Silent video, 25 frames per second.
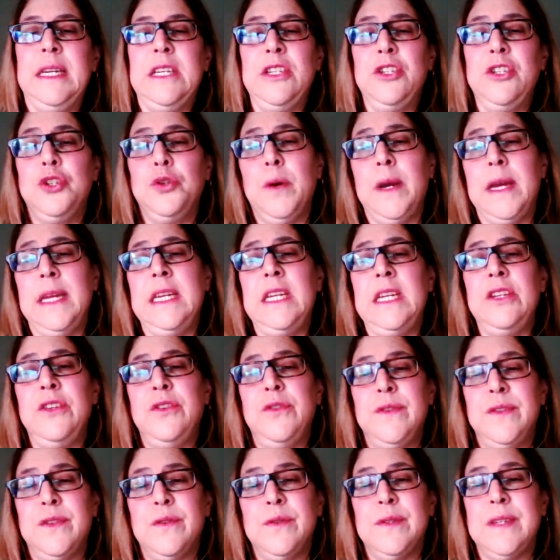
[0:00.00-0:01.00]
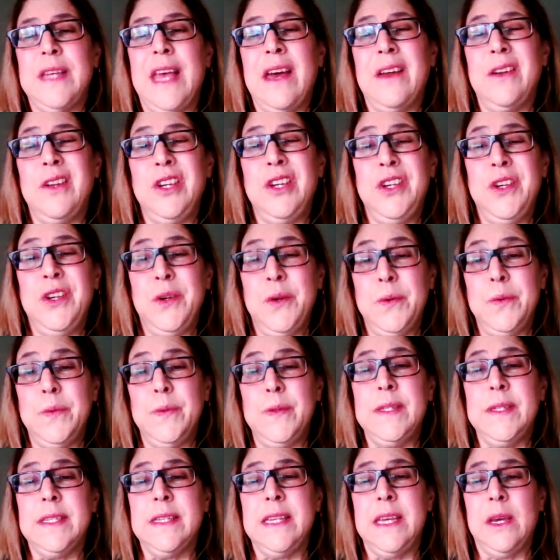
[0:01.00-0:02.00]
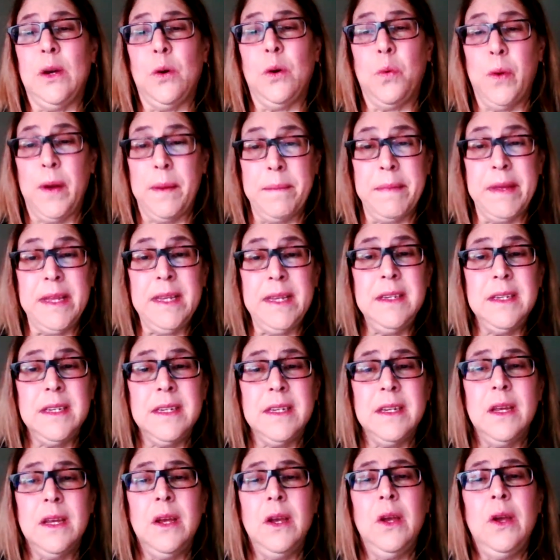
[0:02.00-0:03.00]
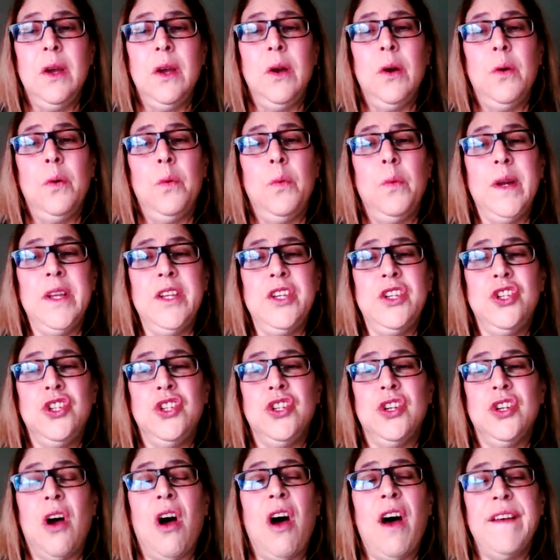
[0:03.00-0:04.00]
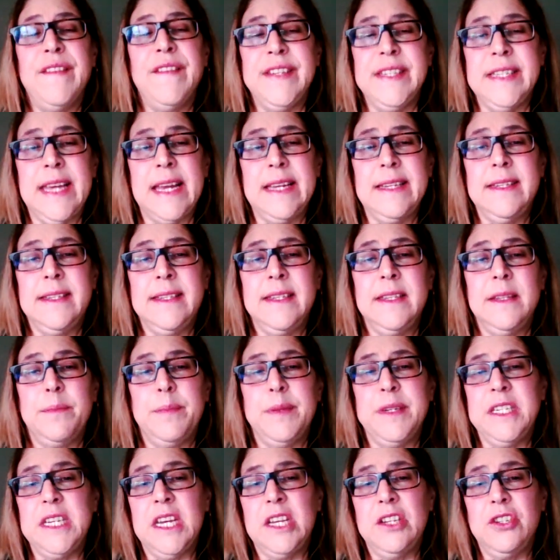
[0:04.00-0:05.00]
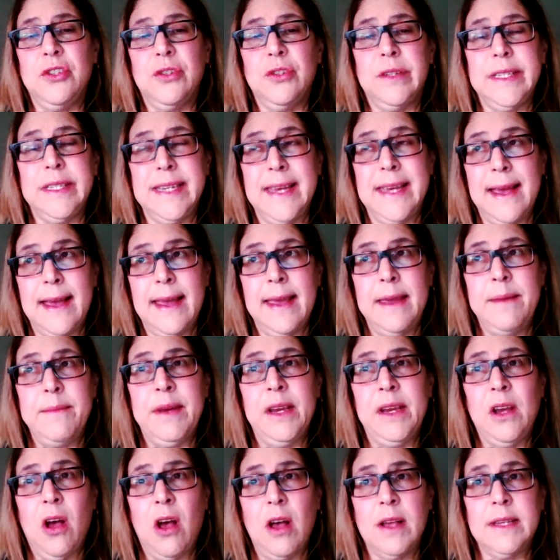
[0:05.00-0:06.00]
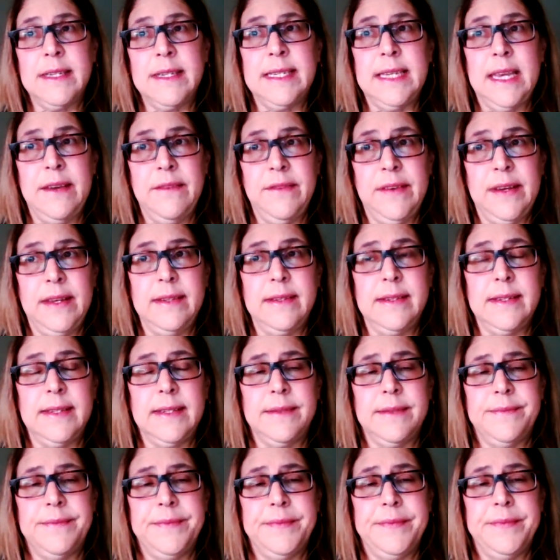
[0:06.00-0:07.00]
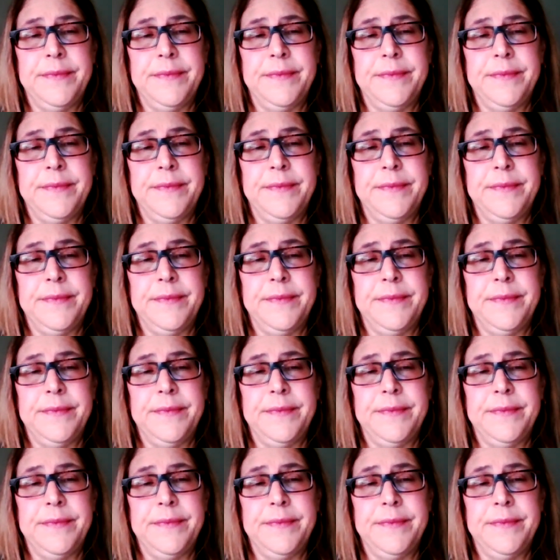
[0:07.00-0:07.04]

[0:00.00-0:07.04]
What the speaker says: and training users how to use the equipment, which offsets the potential time and cost savings.